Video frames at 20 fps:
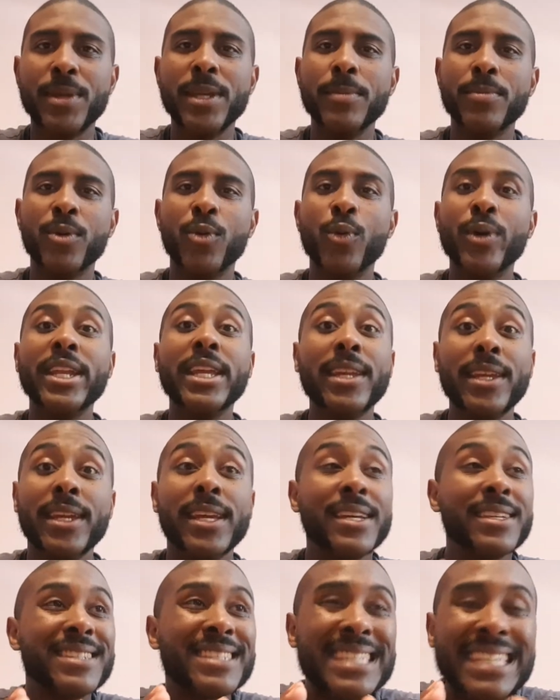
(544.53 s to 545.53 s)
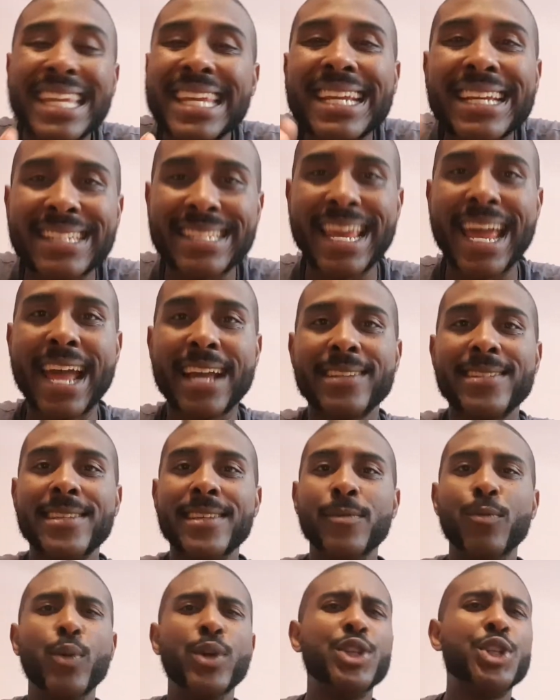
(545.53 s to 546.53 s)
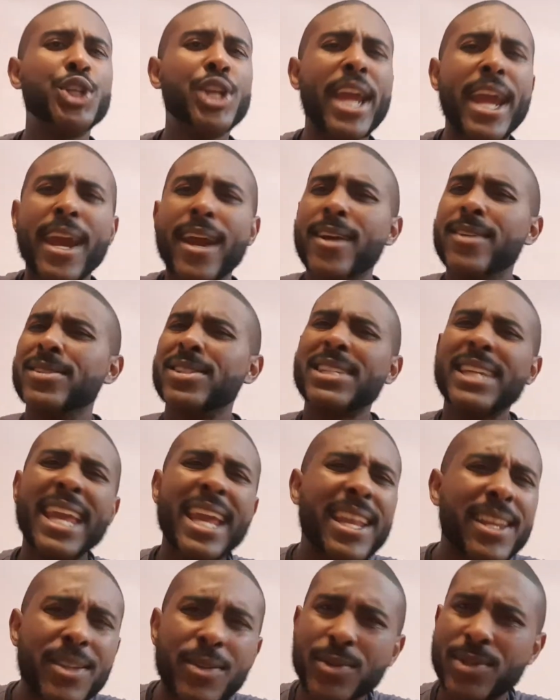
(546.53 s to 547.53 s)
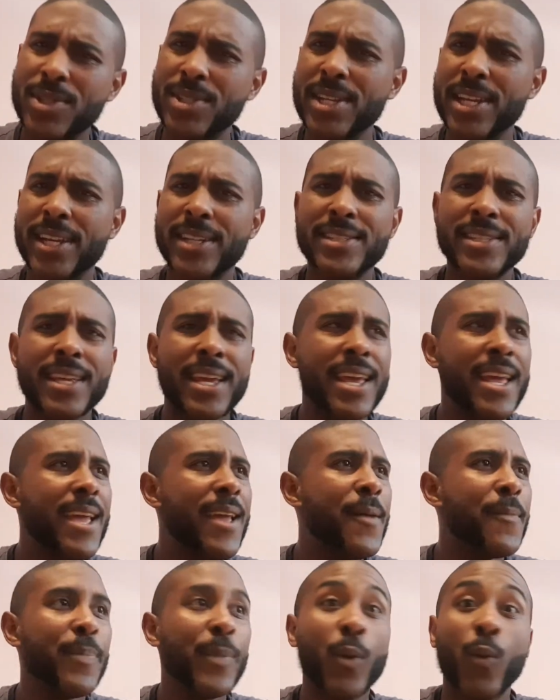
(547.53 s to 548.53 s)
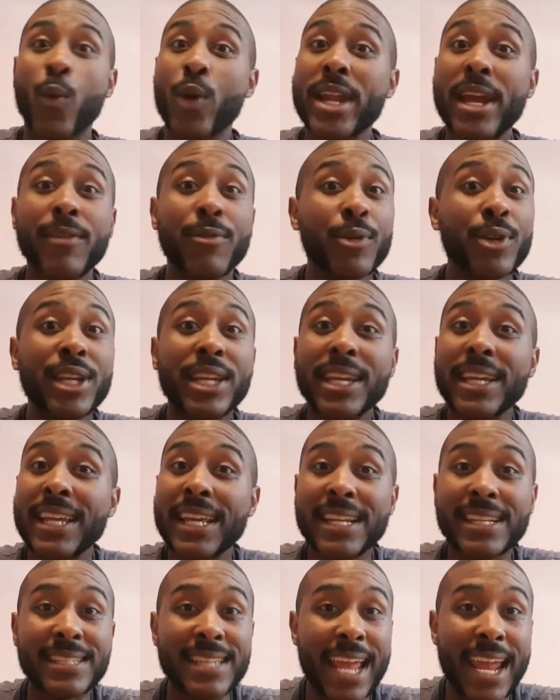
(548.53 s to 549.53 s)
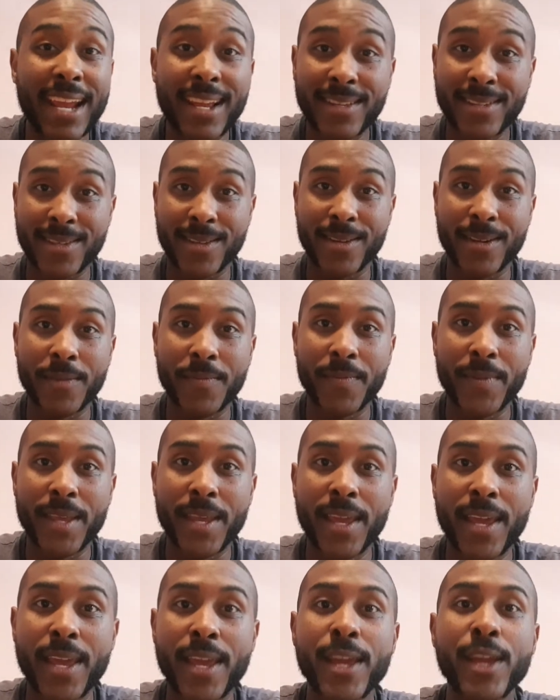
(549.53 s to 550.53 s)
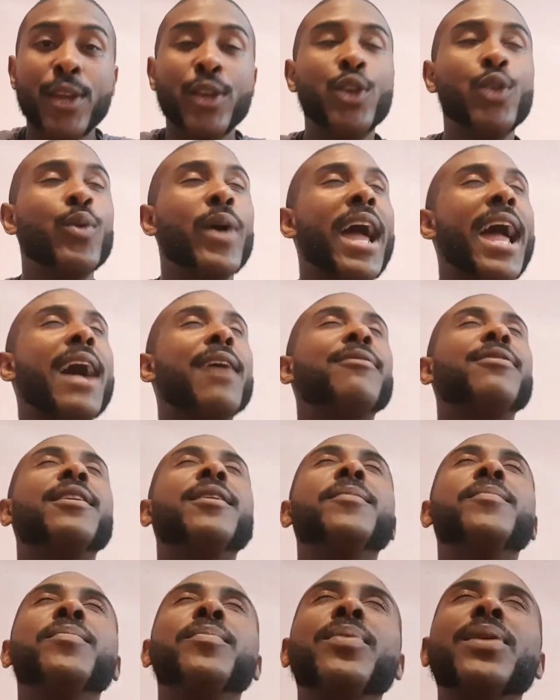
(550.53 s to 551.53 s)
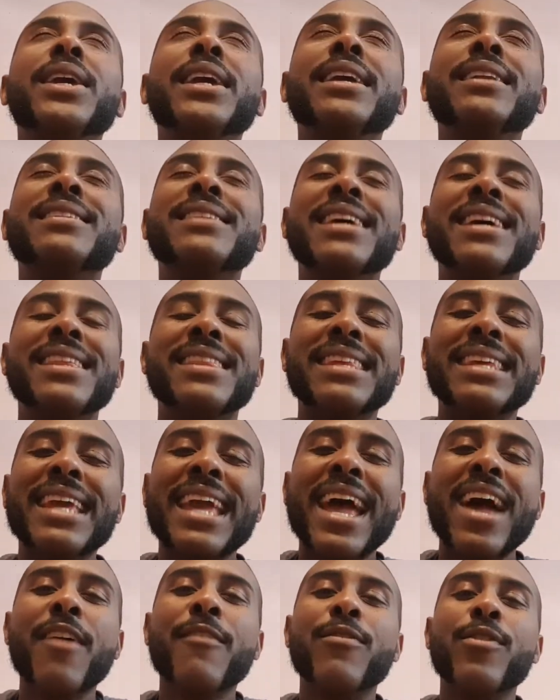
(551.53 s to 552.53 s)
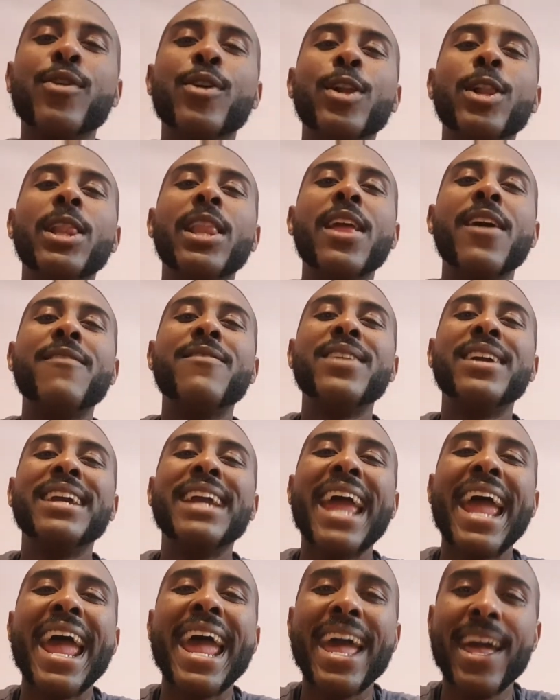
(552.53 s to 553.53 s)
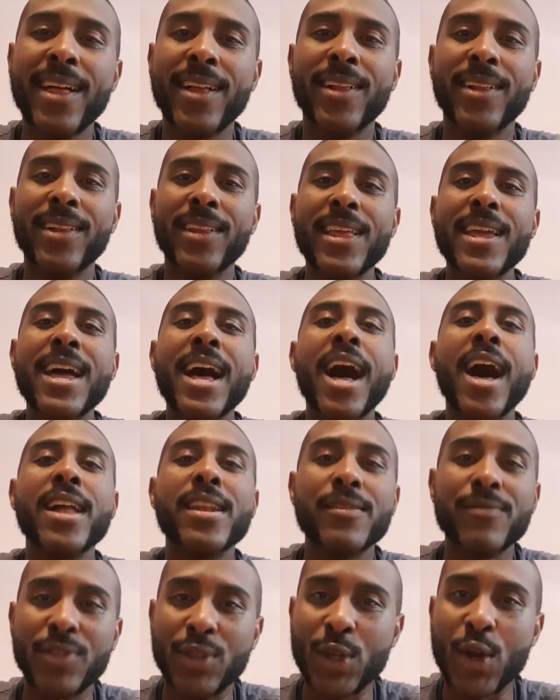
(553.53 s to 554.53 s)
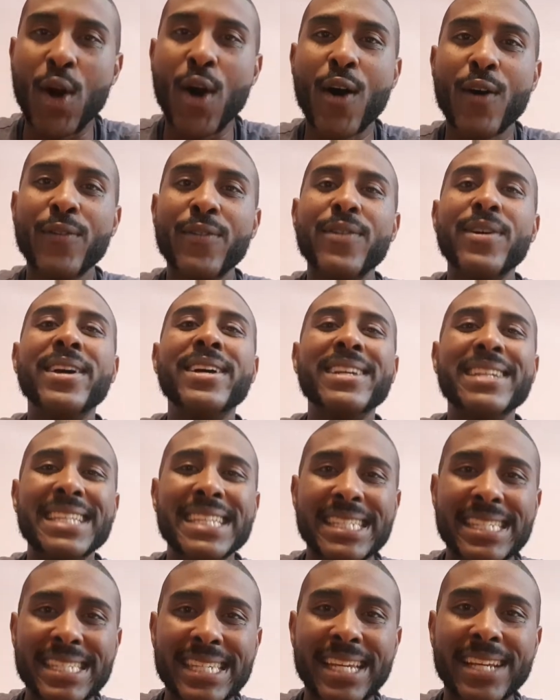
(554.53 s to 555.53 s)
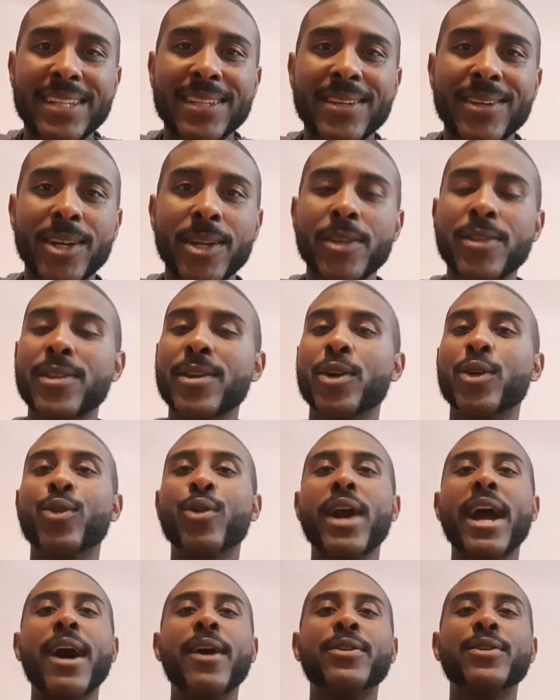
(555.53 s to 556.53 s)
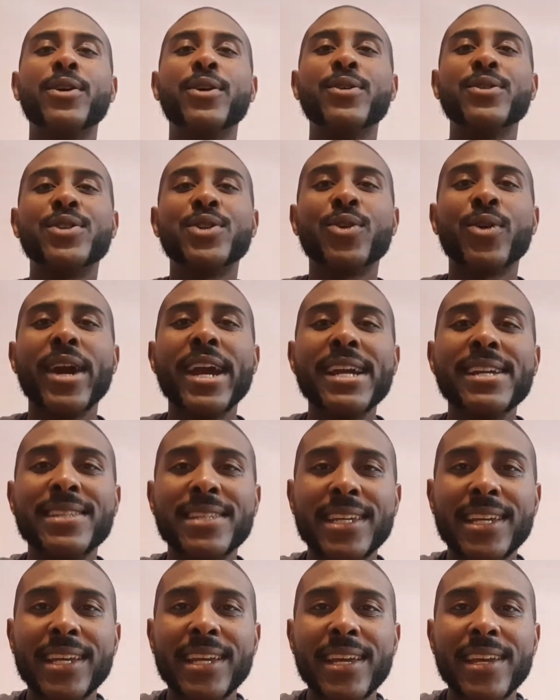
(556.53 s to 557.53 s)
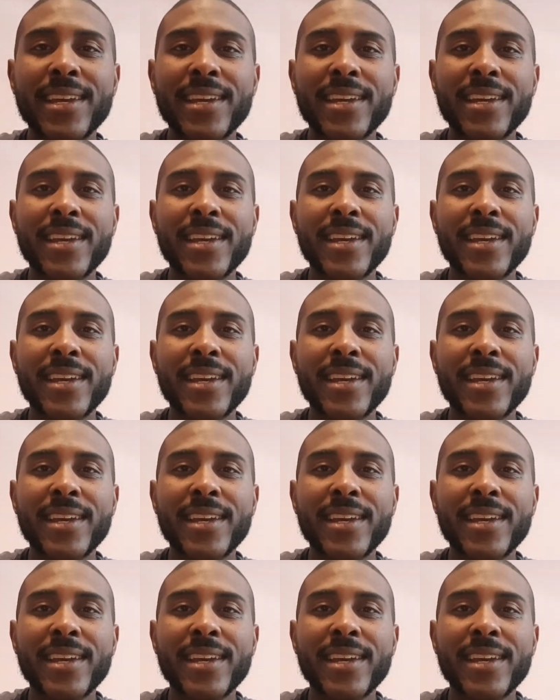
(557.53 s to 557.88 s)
people when he sneak attacks them with chairs, kendo sticks, whatever he can get his hands on. You have him beat the ever-loving hell out of Dolph Ziggler. The crowd goes crazy,